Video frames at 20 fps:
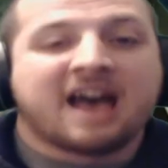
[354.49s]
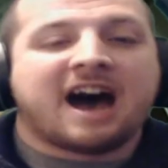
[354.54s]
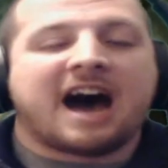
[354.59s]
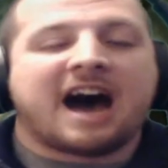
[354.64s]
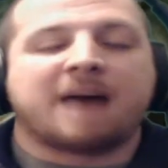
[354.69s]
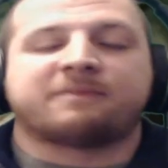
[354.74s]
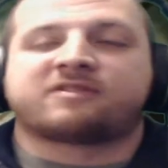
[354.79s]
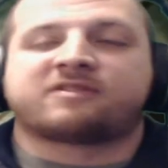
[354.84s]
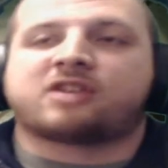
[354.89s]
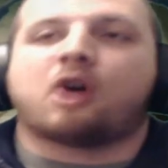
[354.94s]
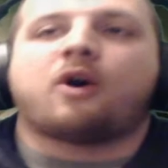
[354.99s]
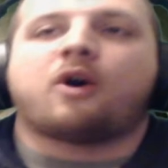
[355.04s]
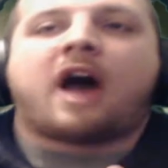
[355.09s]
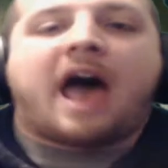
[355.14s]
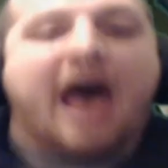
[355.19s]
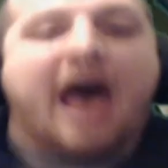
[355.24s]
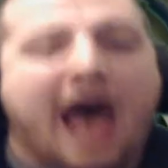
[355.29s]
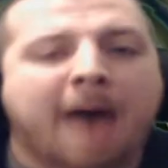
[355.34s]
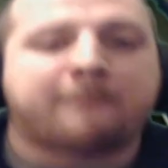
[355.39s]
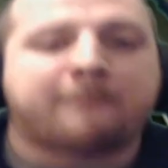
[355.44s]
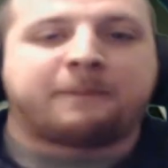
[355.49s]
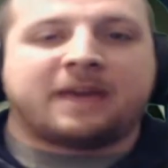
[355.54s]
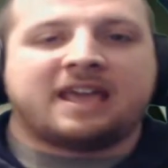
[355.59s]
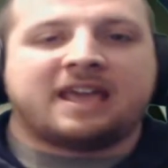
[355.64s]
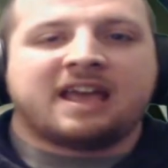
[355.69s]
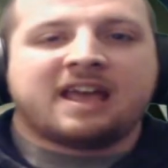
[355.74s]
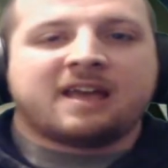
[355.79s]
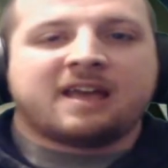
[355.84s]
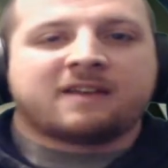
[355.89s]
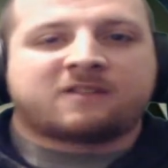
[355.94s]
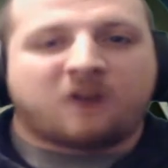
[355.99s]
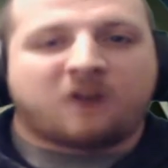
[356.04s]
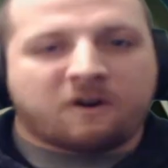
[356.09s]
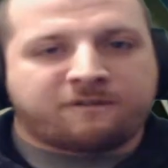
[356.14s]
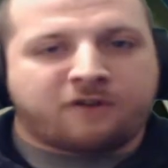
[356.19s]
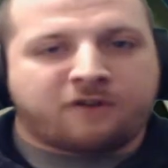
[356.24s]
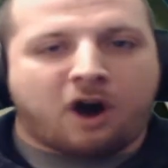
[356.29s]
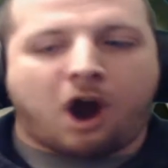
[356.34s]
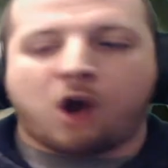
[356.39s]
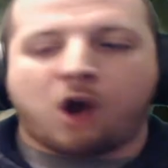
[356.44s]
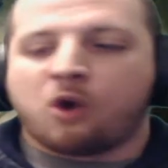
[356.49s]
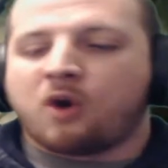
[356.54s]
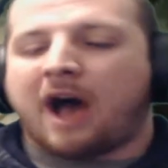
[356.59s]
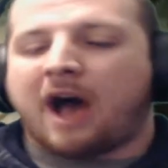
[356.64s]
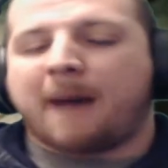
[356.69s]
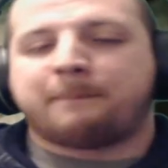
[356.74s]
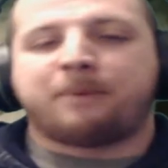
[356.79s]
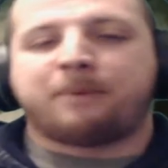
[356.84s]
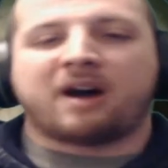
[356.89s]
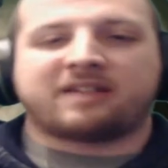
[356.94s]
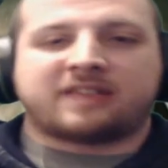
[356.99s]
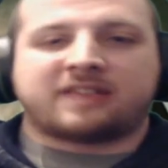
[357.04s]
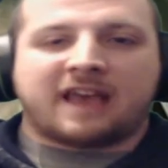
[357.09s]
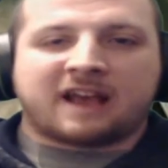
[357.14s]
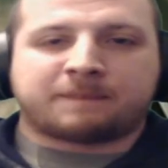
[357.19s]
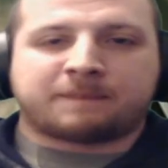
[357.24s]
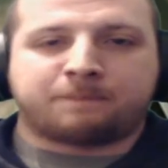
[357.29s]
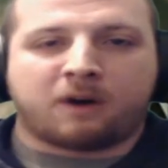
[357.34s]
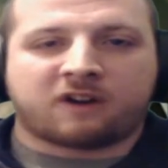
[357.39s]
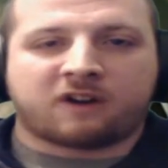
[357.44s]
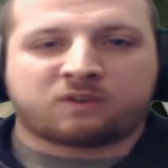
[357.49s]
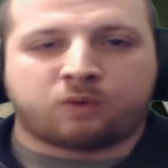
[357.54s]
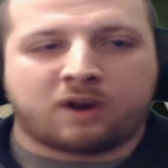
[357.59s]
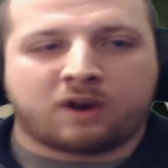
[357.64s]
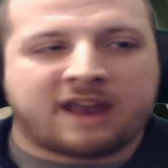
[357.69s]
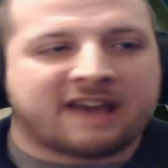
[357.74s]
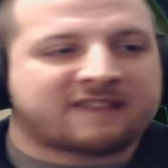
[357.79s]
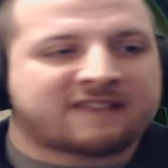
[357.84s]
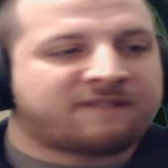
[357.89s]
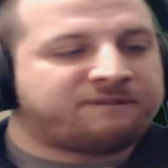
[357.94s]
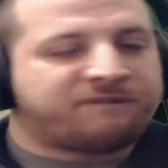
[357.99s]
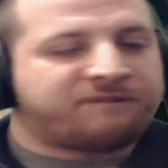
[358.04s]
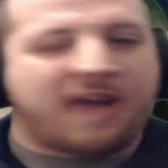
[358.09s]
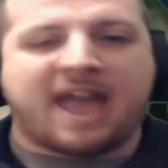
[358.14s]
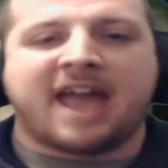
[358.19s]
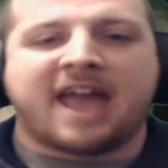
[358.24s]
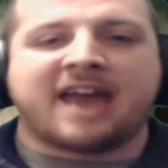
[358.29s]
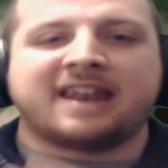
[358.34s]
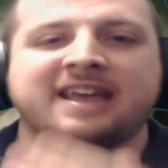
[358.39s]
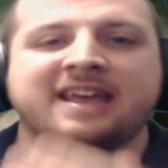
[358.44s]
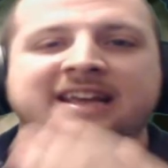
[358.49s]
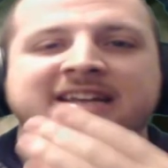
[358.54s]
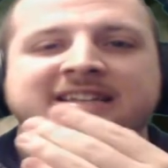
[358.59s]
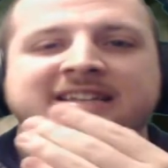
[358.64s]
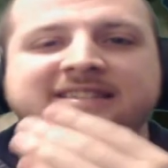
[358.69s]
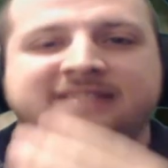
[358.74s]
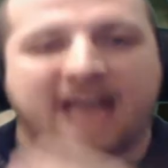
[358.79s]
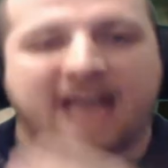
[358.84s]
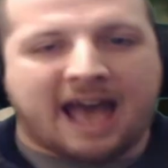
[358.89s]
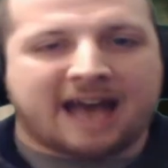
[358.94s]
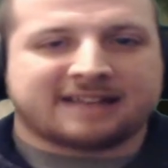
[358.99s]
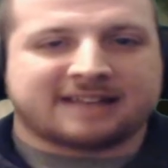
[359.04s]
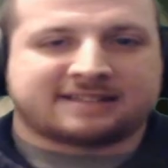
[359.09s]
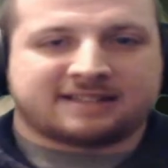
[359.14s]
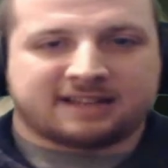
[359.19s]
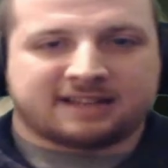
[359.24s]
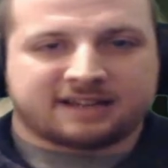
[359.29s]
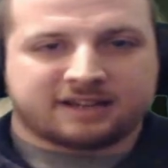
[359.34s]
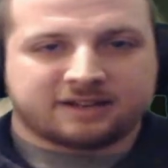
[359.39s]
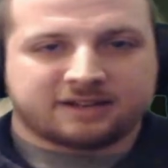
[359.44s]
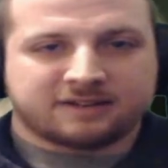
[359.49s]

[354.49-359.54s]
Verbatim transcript: I'm so happy so far. I bought the Xbox One X. Fantastic.